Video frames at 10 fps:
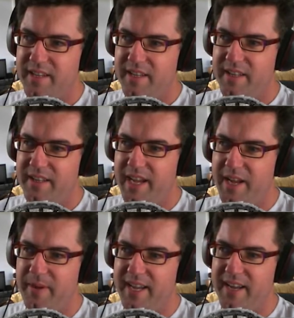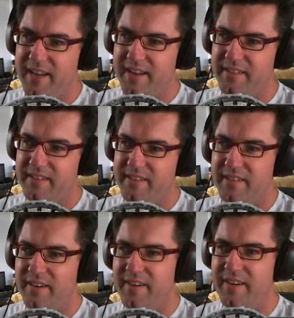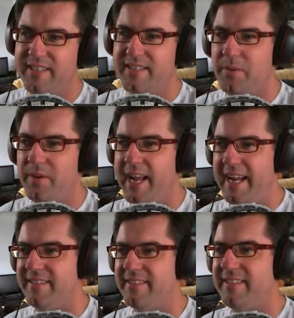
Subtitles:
There we go. Alright, so we're out.